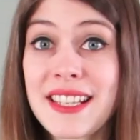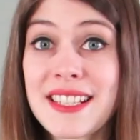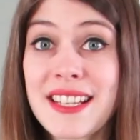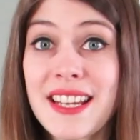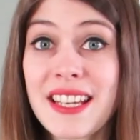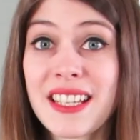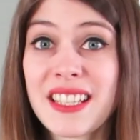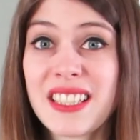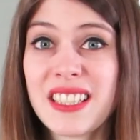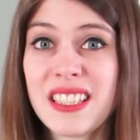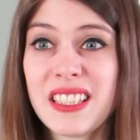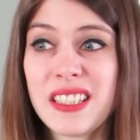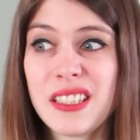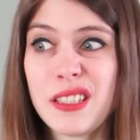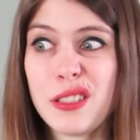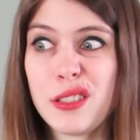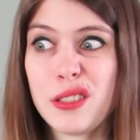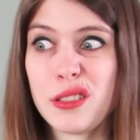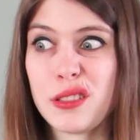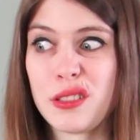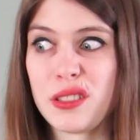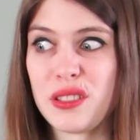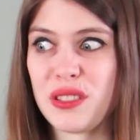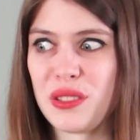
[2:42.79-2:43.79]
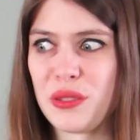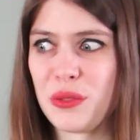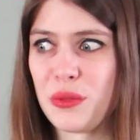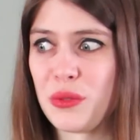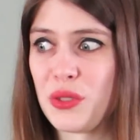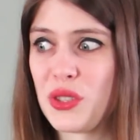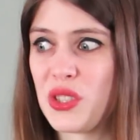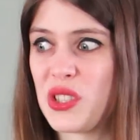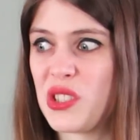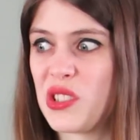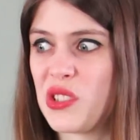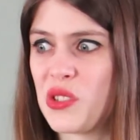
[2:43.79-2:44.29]
It's like, ew,
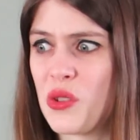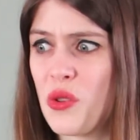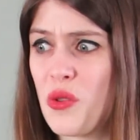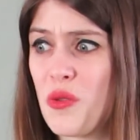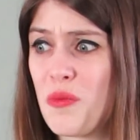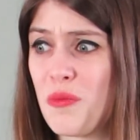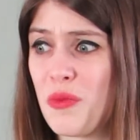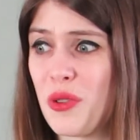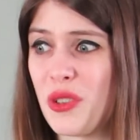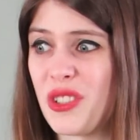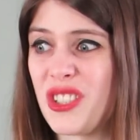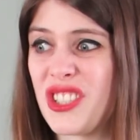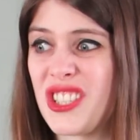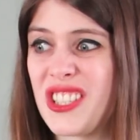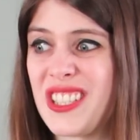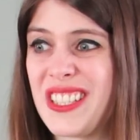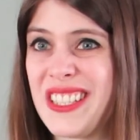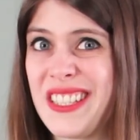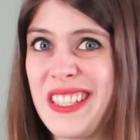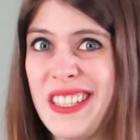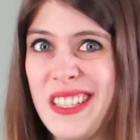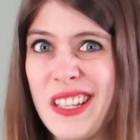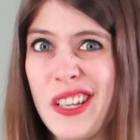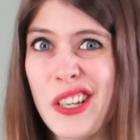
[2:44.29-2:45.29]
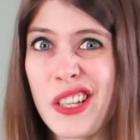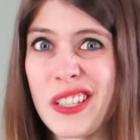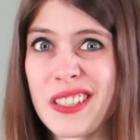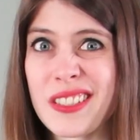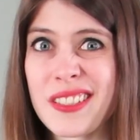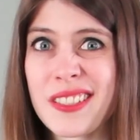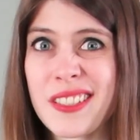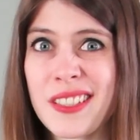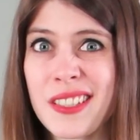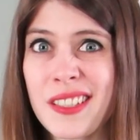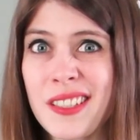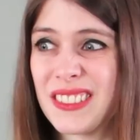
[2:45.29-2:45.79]
so much
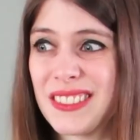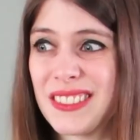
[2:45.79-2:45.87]
dust.